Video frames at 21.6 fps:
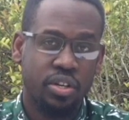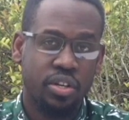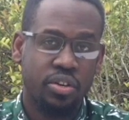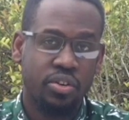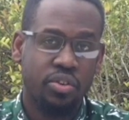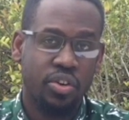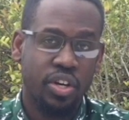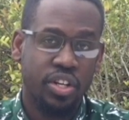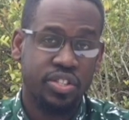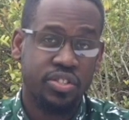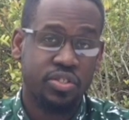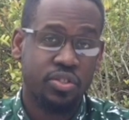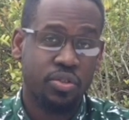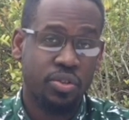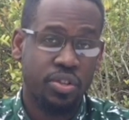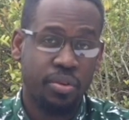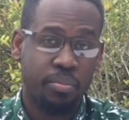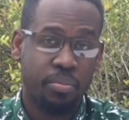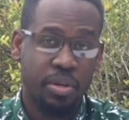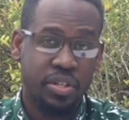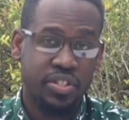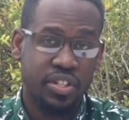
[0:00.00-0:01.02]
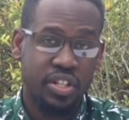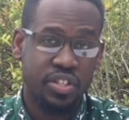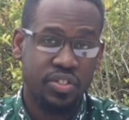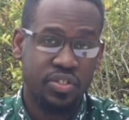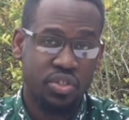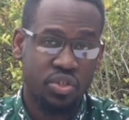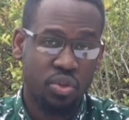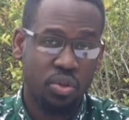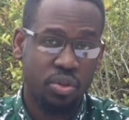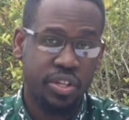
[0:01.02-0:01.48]
rests on the
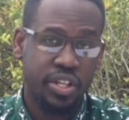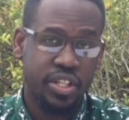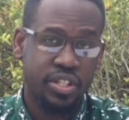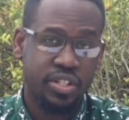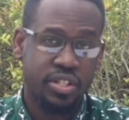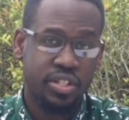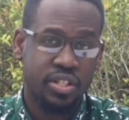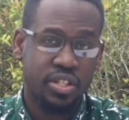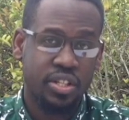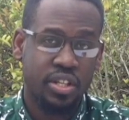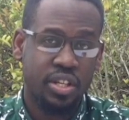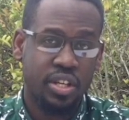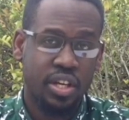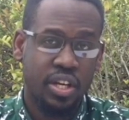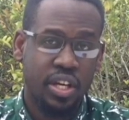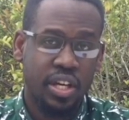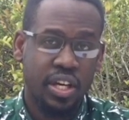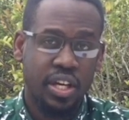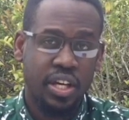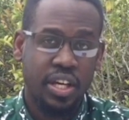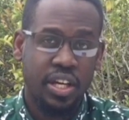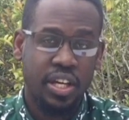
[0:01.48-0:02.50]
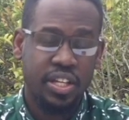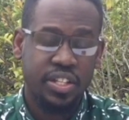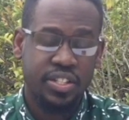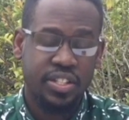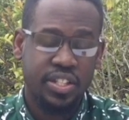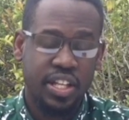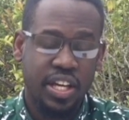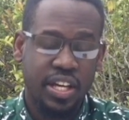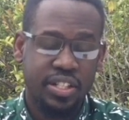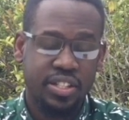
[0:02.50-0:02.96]
president's shoulders
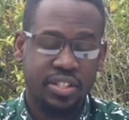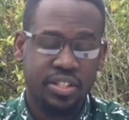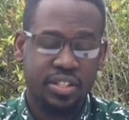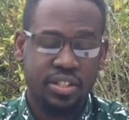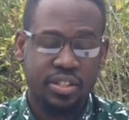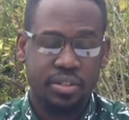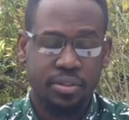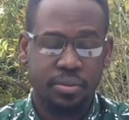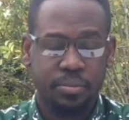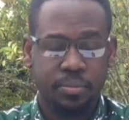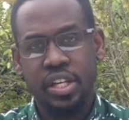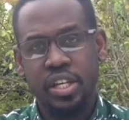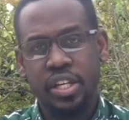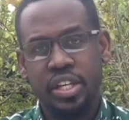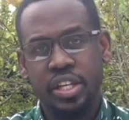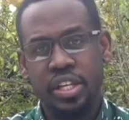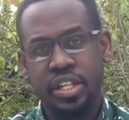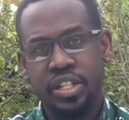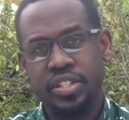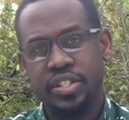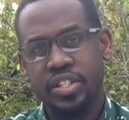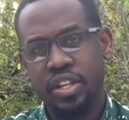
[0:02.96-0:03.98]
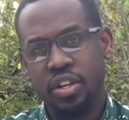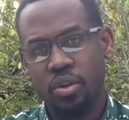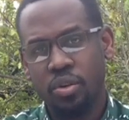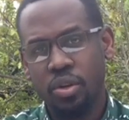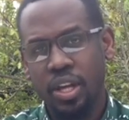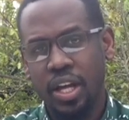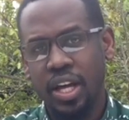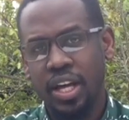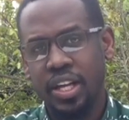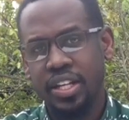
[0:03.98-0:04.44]
is that he
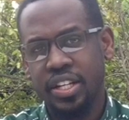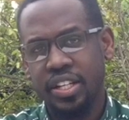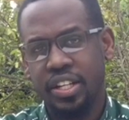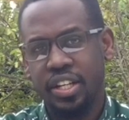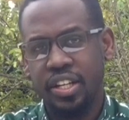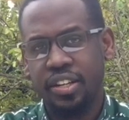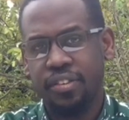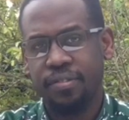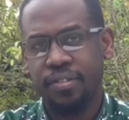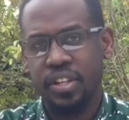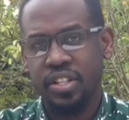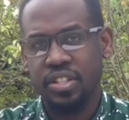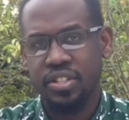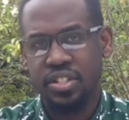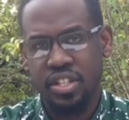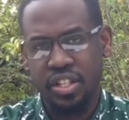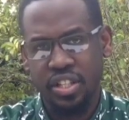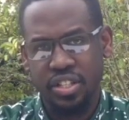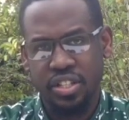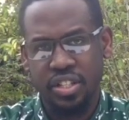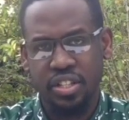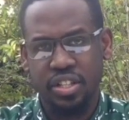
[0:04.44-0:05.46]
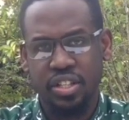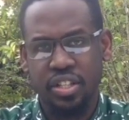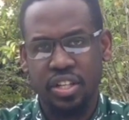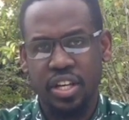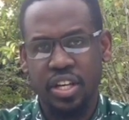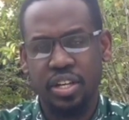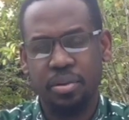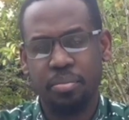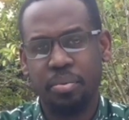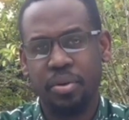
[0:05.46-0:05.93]
single-handedly frustrated
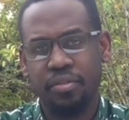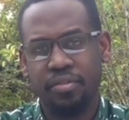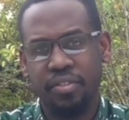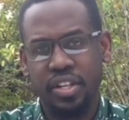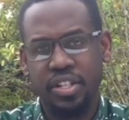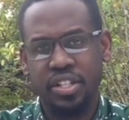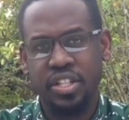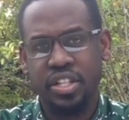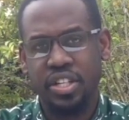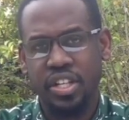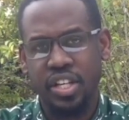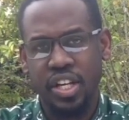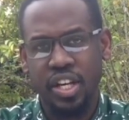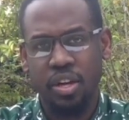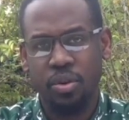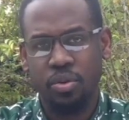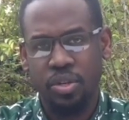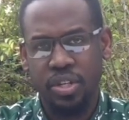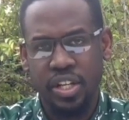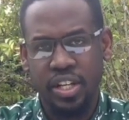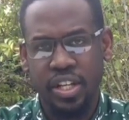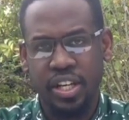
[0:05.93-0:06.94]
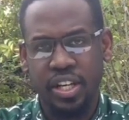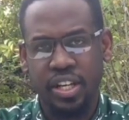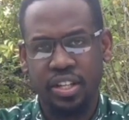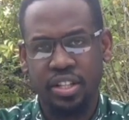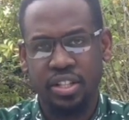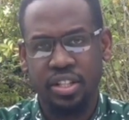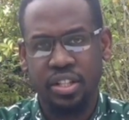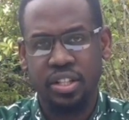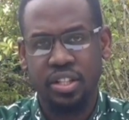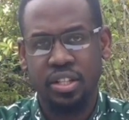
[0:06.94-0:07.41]
and prevented Raila Odinga
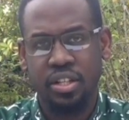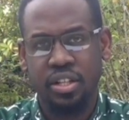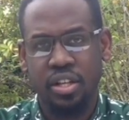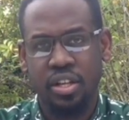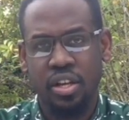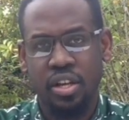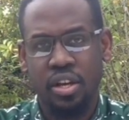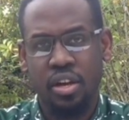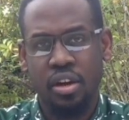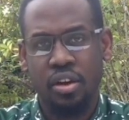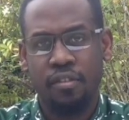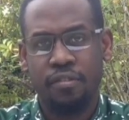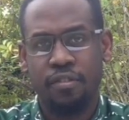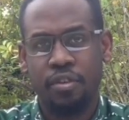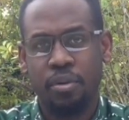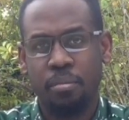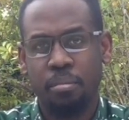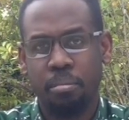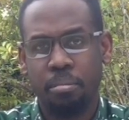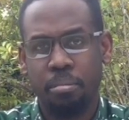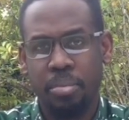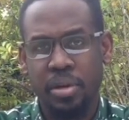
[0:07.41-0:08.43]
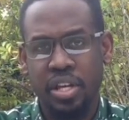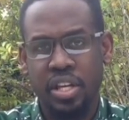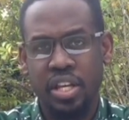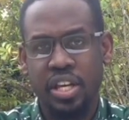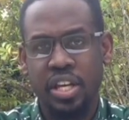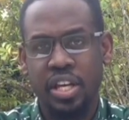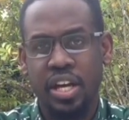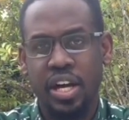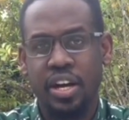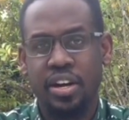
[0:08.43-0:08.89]
from
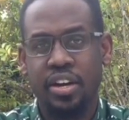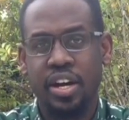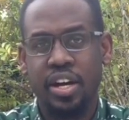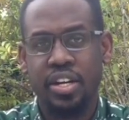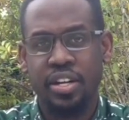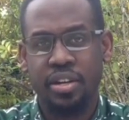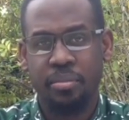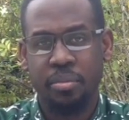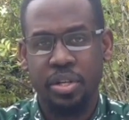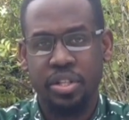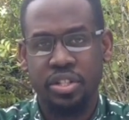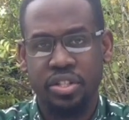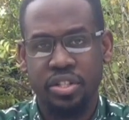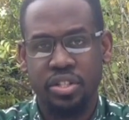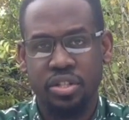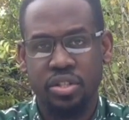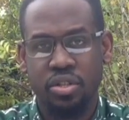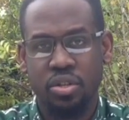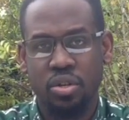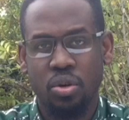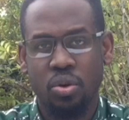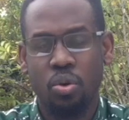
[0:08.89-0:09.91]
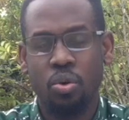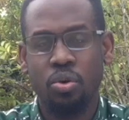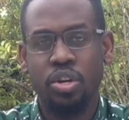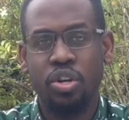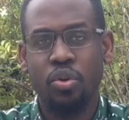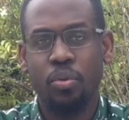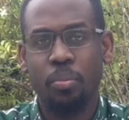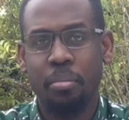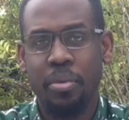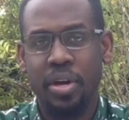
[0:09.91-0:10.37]
picking a running mate who
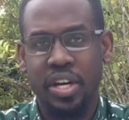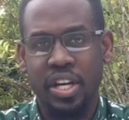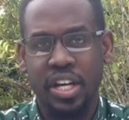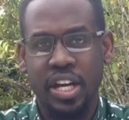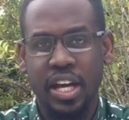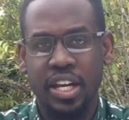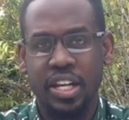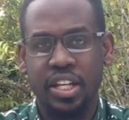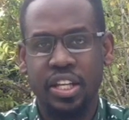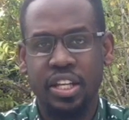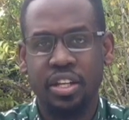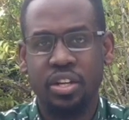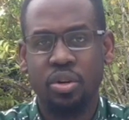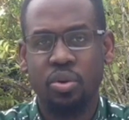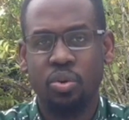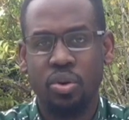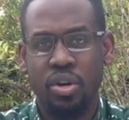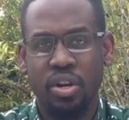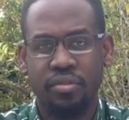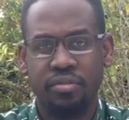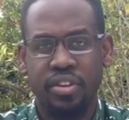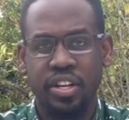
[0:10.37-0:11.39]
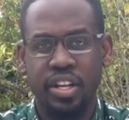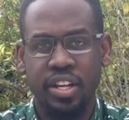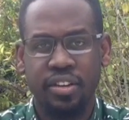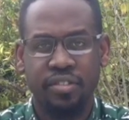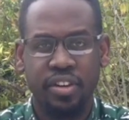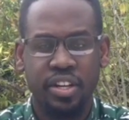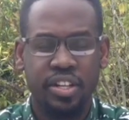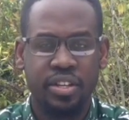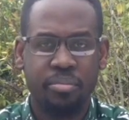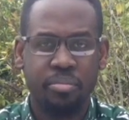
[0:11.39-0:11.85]
numerically could have
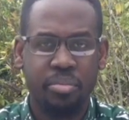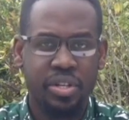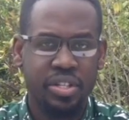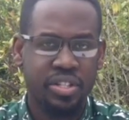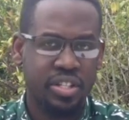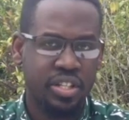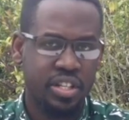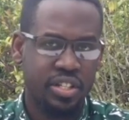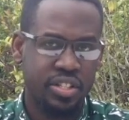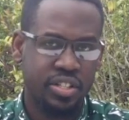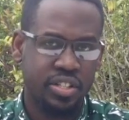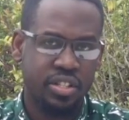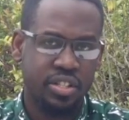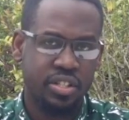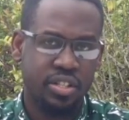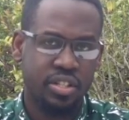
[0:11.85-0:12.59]
delivered the presidency.